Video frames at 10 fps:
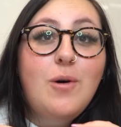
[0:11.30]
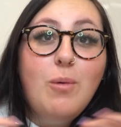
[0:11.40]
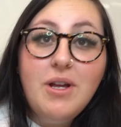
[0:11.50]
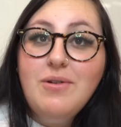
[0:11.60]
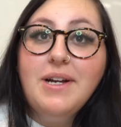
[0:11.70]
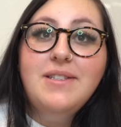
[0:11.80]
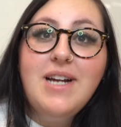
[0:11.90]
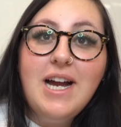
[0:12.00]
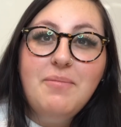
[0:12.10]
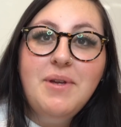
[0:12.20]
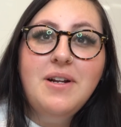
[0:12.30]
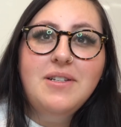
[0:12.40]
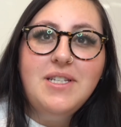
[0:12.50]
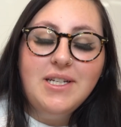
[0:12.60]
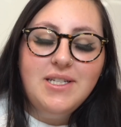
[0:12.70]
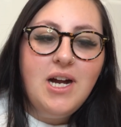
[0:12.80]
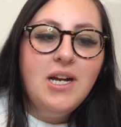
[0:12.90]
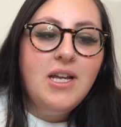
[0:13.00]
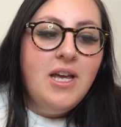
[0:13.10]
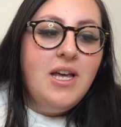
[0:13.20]
what you guys tagged me in on
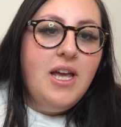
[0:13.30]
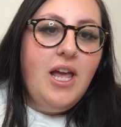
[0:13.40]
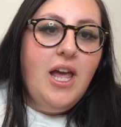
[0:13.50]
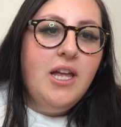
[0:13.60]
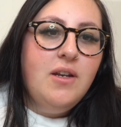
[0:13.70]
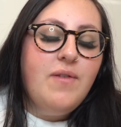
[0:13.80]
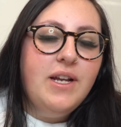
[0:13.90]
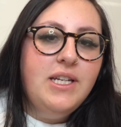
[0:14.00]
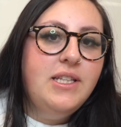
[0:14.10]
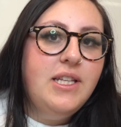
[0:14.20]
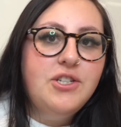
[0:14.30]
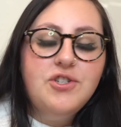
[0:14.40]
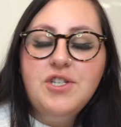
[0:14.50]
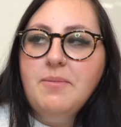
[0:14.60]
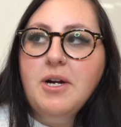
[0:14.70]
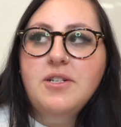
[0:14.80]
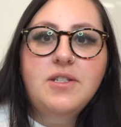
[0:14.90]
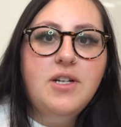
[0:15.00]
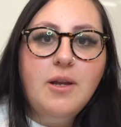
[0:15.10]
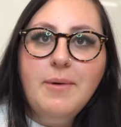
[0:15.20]
TikTok and finding like the interesting
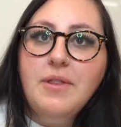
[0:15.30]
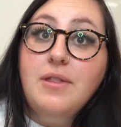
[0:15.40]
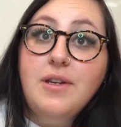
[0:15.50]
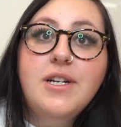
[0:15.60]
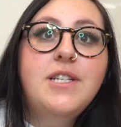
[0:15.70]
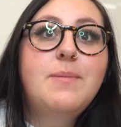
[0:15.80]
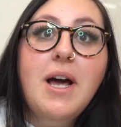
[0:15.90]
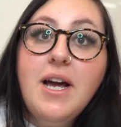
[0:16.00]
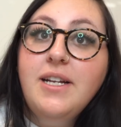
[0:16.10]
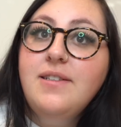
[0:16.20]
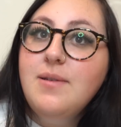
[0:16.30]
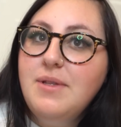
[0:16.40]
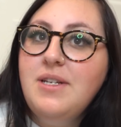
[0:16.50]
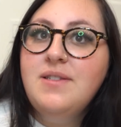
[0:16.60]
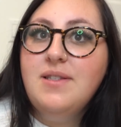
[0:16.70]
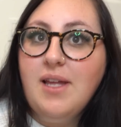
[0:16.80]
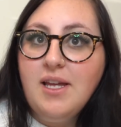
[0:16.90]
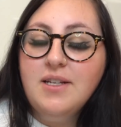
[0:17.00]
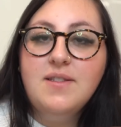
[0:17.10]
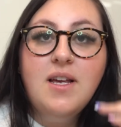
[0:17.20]
parts and talking about the theories behind some of these
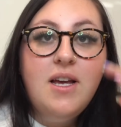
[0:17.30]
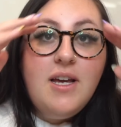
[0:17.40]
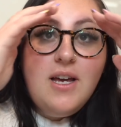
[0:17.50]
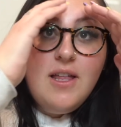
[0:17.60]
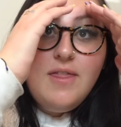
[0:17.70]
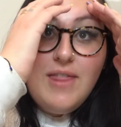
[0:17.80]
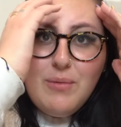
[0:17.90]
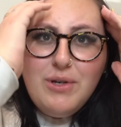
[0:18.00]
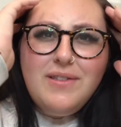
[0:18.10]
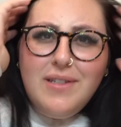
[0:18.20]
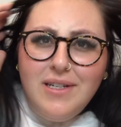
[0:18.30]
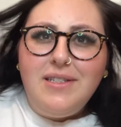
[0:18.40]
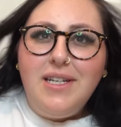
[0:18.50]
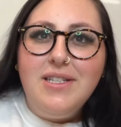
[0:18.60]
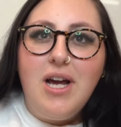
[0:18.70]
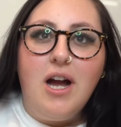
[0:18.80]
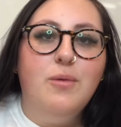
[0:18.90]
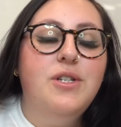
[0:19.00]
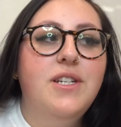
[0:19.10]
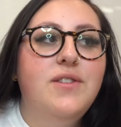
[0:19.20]
things that we see on
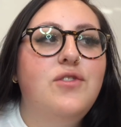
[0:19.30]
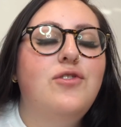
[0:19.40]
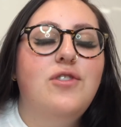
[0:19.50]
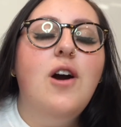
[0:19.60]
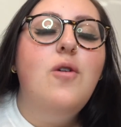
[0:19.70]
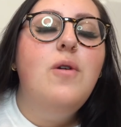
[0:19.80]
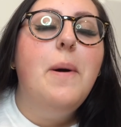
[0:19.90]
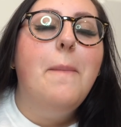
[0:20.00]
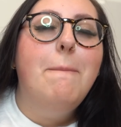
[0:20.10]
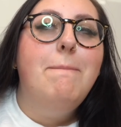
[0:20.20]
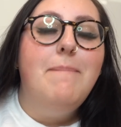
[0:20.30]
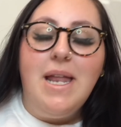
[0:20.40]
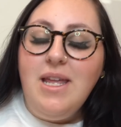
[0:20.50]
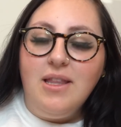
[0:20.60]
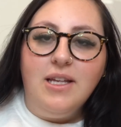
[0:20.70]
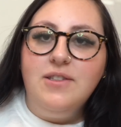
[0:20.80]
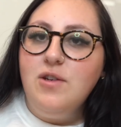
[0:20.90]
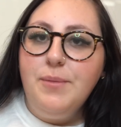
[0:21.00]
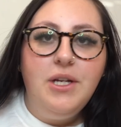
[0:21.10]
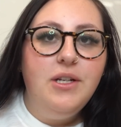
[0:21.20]
TikTok, which is so many. Like,
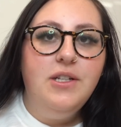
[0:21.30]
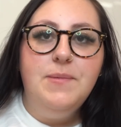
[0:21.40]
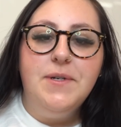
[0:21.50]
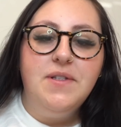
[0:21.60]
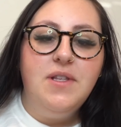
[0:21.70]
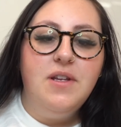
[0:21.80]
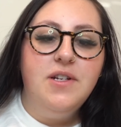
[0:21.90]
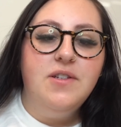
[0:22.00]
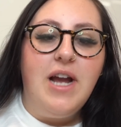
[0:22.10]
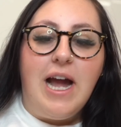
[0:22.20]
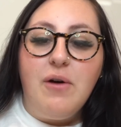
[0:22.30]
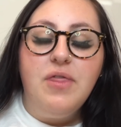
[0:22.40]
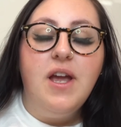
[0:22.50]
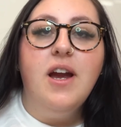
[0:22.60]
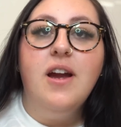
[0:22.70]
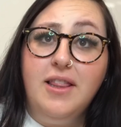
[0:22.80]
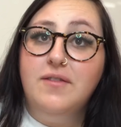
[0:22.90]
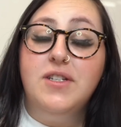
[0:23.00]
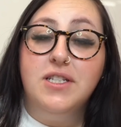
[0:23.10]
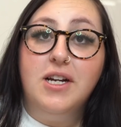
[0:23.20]
so many good conspiracy theories are out there. I
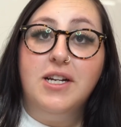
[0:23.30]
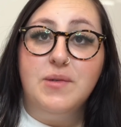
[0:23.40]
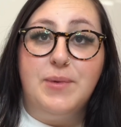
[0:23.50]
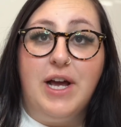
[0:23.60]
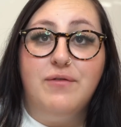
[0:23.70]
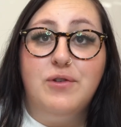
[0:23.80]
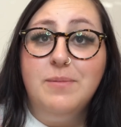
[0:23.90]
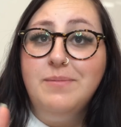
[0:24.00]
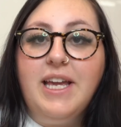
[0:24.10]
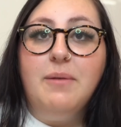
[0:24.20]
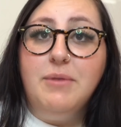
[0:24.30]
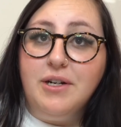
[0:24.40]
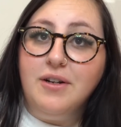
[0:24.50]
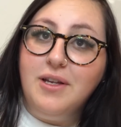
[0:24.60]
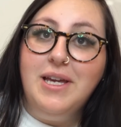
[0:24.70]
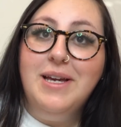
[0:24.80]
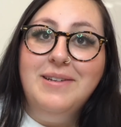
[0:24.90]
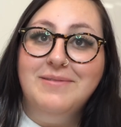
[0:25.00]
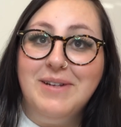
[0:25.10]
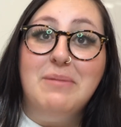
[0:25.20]
love TikTok as a platform. Like, I'm literally
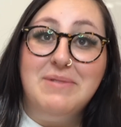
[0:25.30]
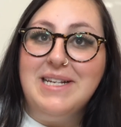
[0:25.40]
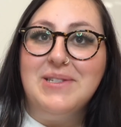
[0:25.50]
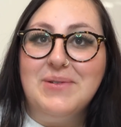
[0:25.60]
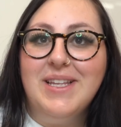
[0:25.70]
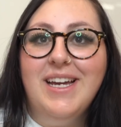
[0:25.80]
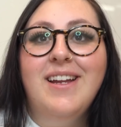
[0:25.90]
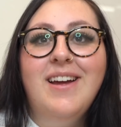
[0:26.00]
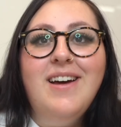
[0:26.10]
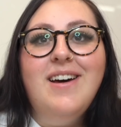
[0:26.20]
obsessed with it,